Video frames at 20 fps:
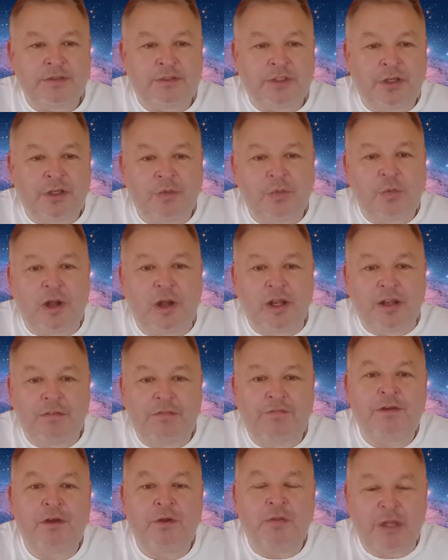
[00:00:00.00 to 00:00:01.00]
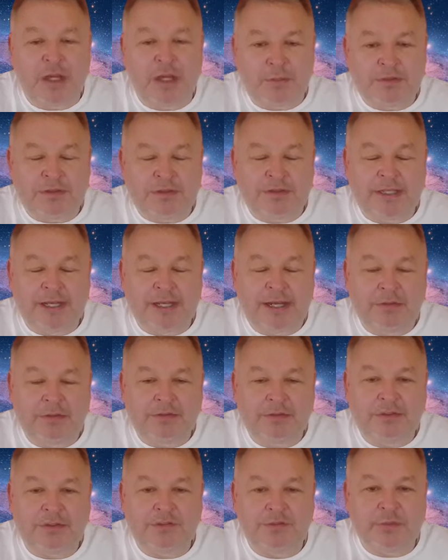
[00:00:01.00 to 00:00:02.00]
So while I feel the ups and
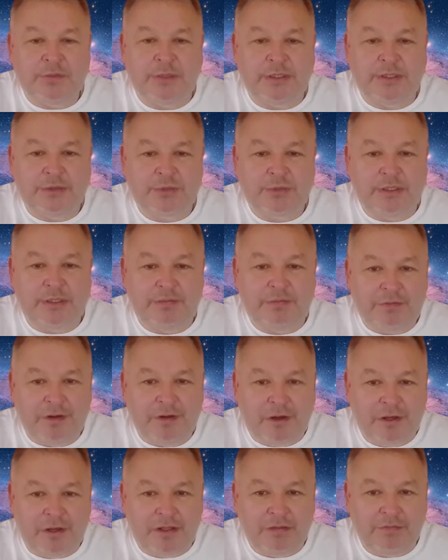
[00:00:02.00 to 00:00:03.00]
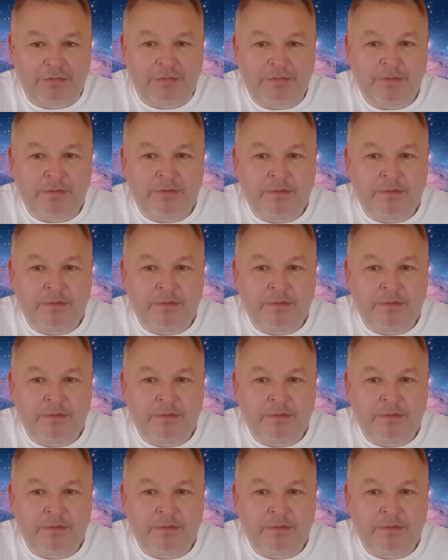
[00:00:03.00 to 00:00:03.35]
downs of 2025,